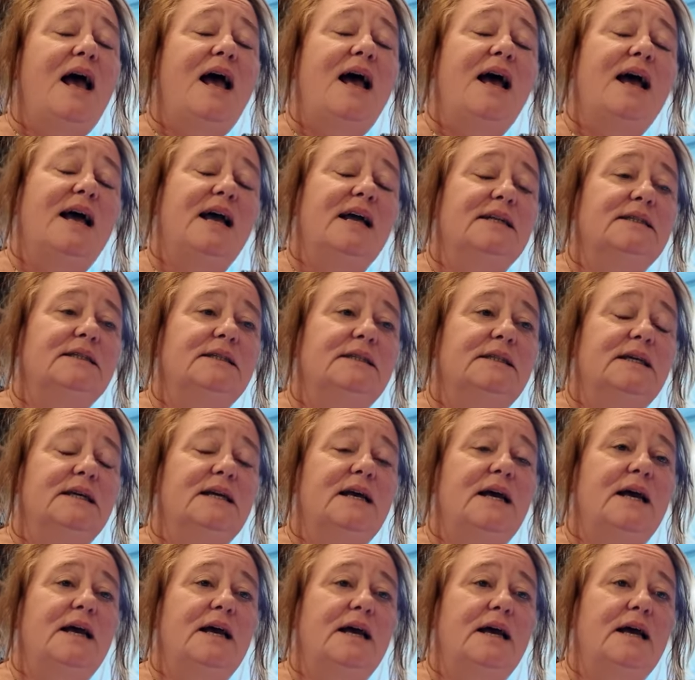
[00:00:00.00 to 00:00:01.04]
And
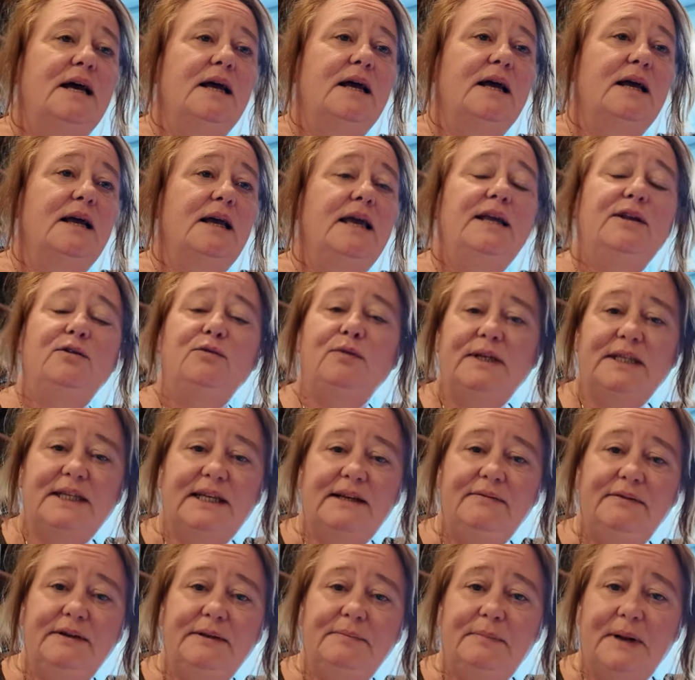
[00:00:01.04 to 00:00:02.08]
he'd always
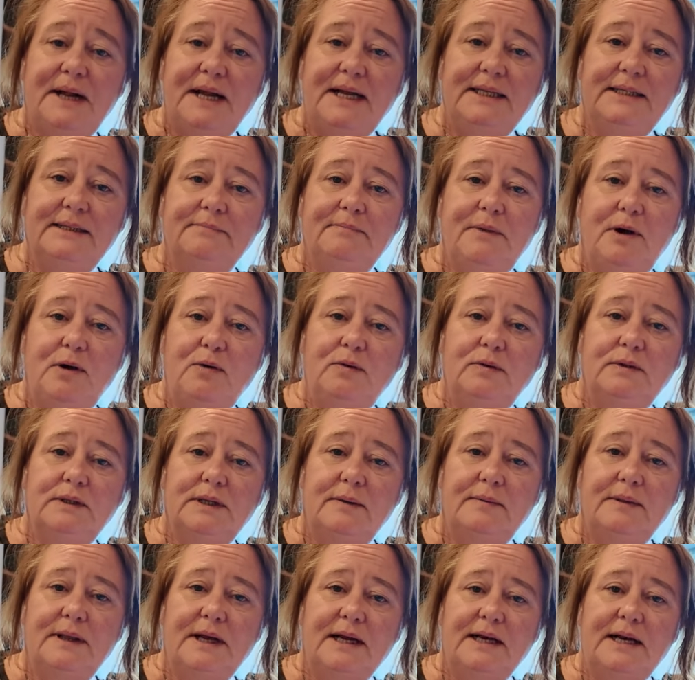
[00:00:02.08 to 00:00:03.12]
leave his plates and bowls
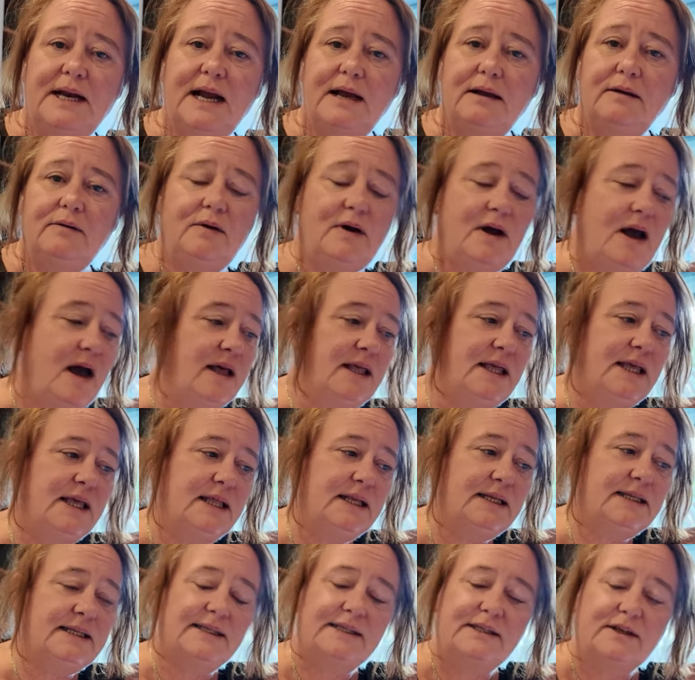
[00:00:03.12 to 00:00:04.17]
up there. Now, I think
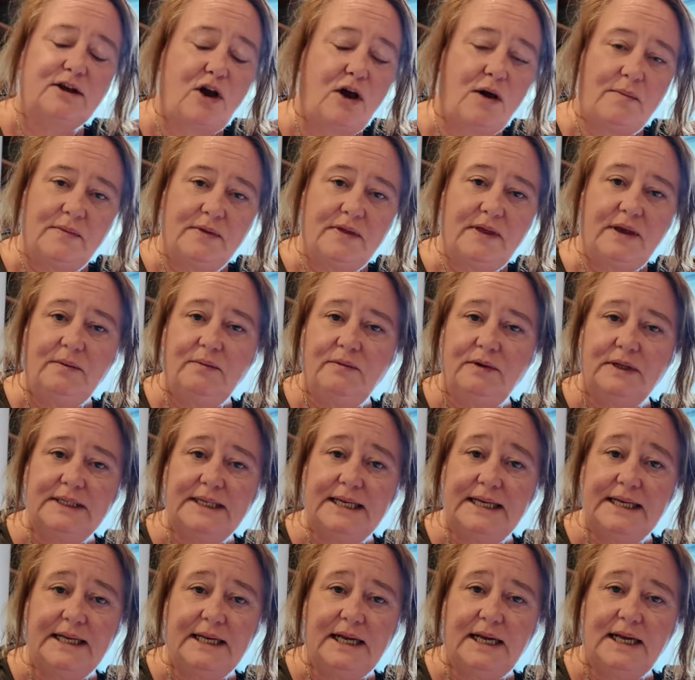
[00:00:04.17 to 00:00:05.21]
this is a common thing with
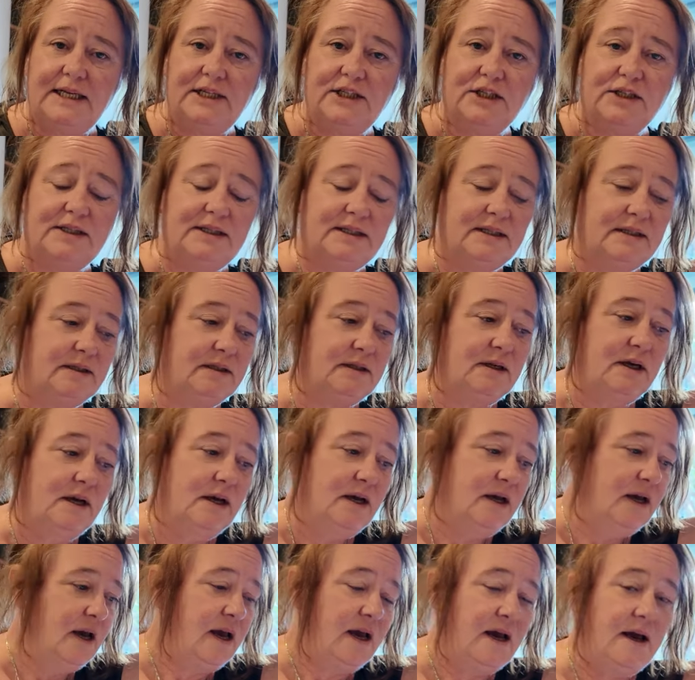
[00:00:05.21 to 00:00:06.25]
teenagers and
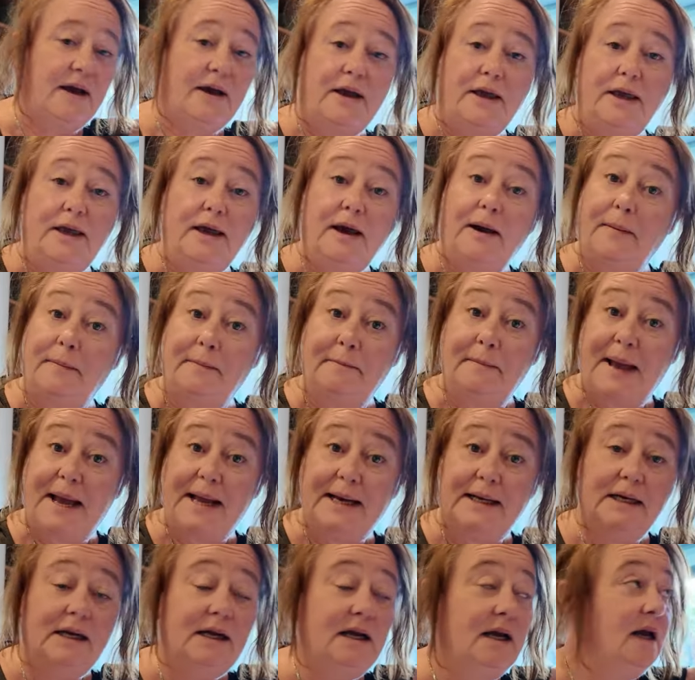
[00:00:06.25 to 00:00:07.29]
young
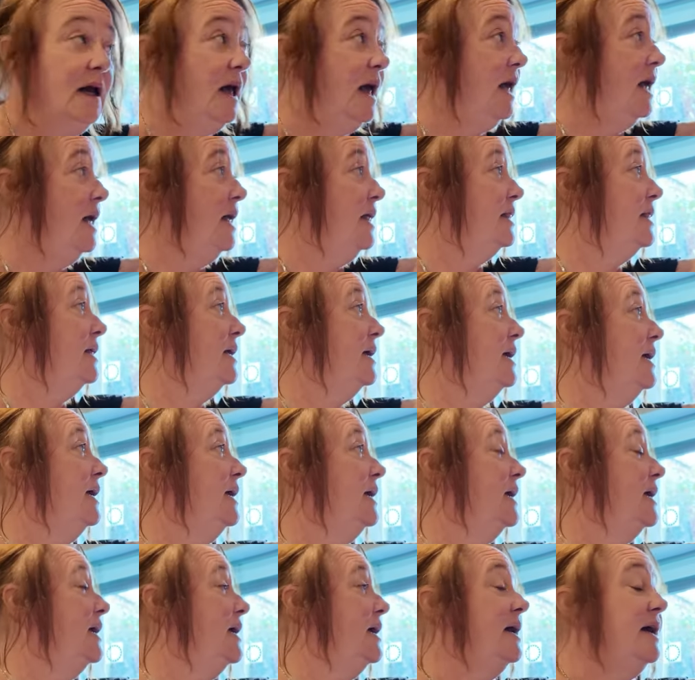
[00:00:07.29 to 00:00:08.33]
men.
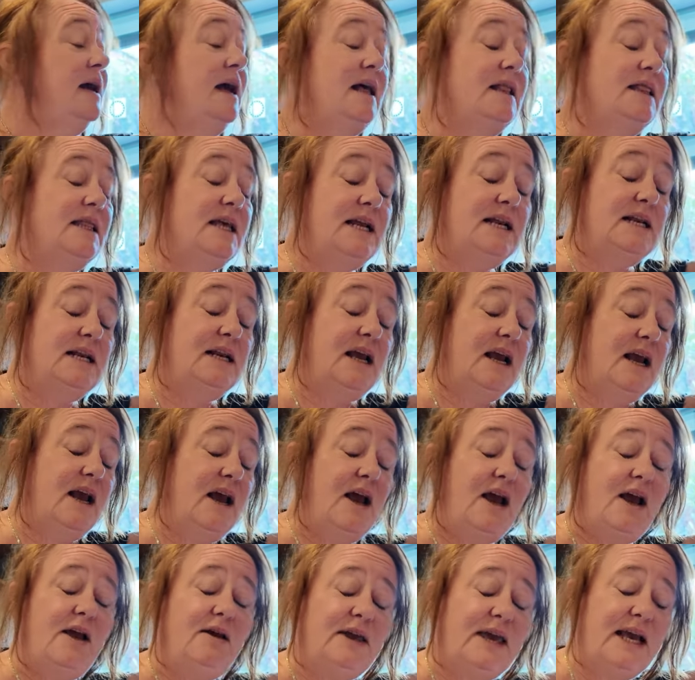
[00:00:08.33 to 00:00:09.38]
And then
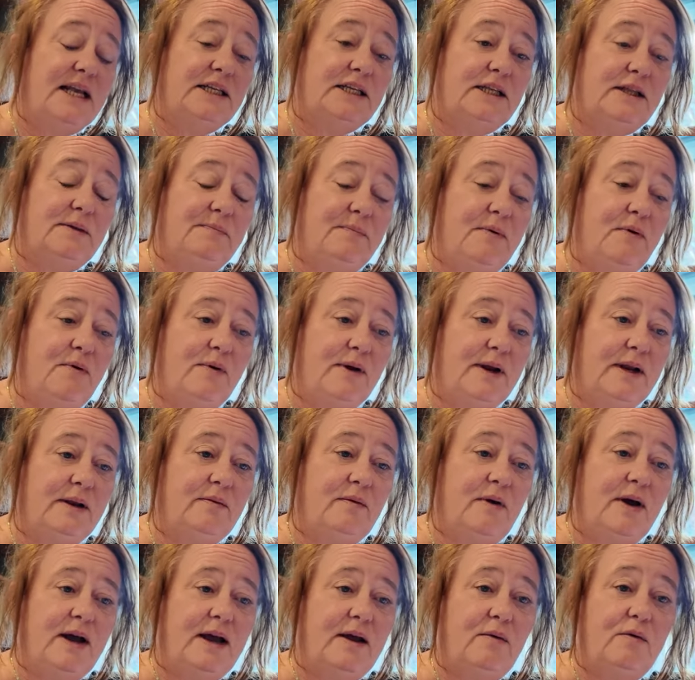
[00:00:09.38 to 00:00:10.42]
it gets to the point
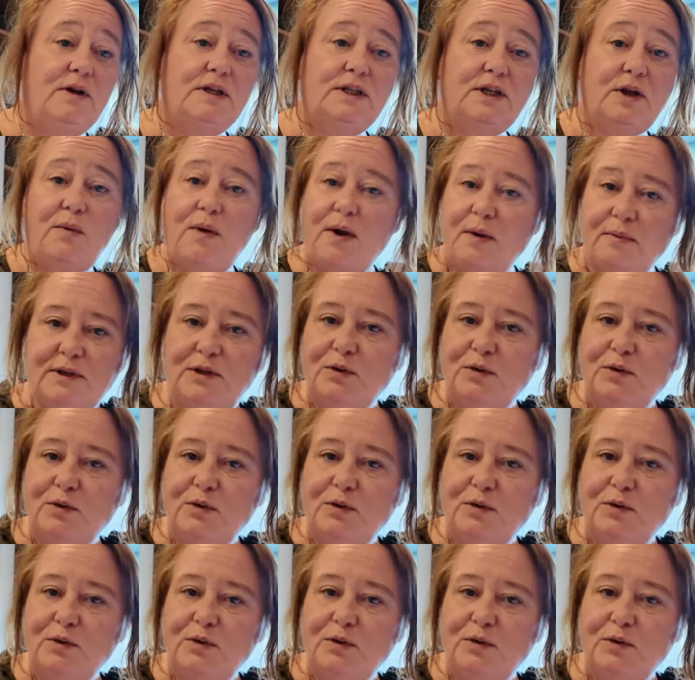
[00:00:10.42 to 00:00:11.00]
where, so I